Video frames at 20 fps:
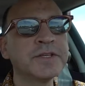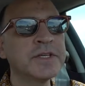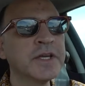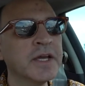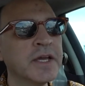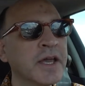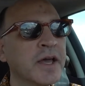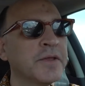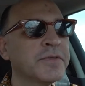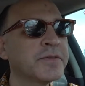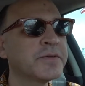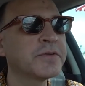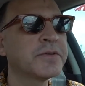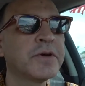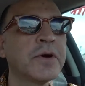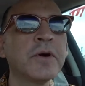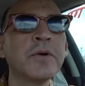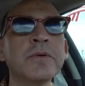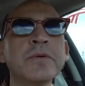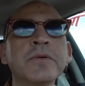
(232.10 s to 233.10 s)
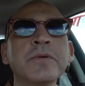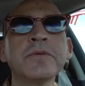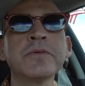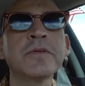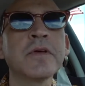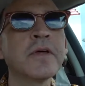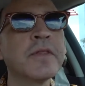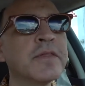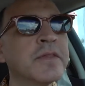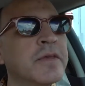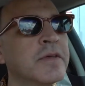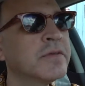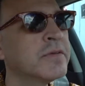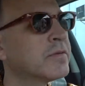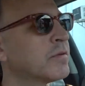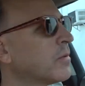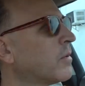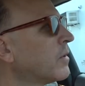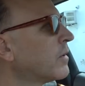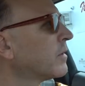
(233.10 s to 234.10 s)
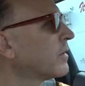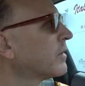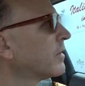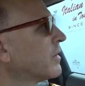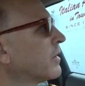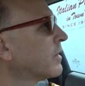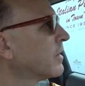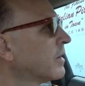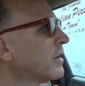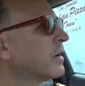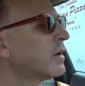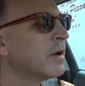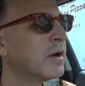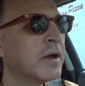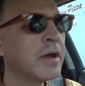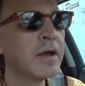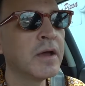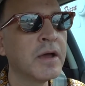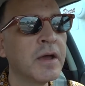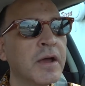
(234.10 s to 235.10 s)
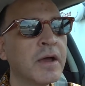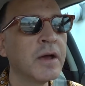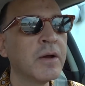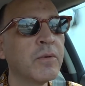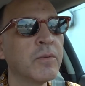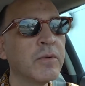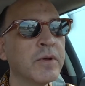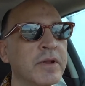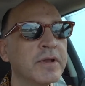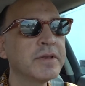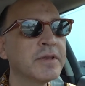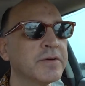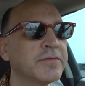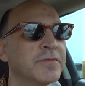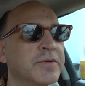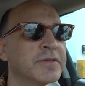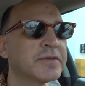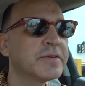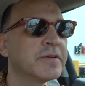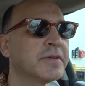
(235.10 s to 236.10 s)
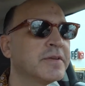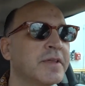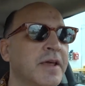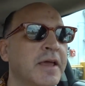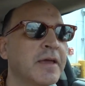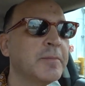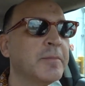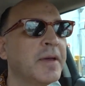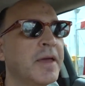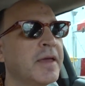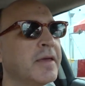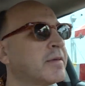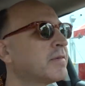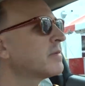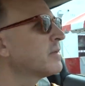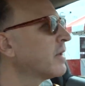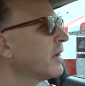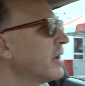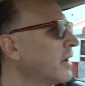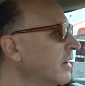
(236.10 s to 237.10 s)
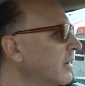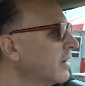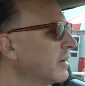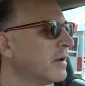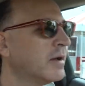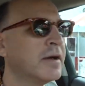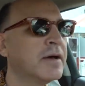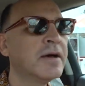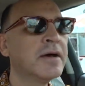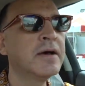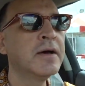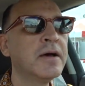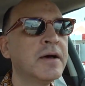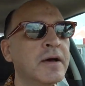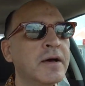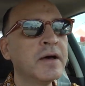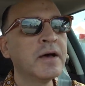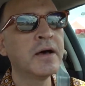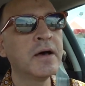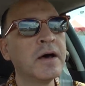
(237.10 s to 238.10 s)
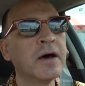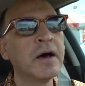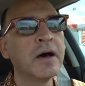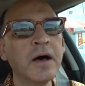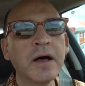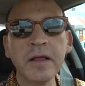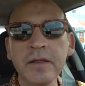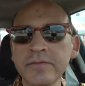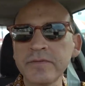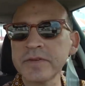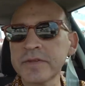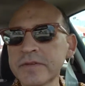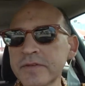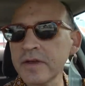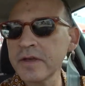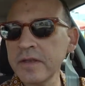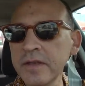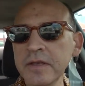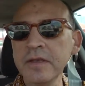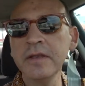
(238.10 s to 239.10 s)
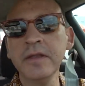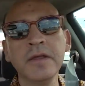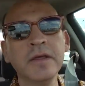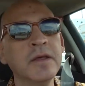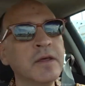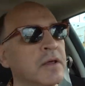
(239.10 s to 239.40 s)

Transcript: check out the totals on this order. What a difference a day makes, huh? All of a sudden,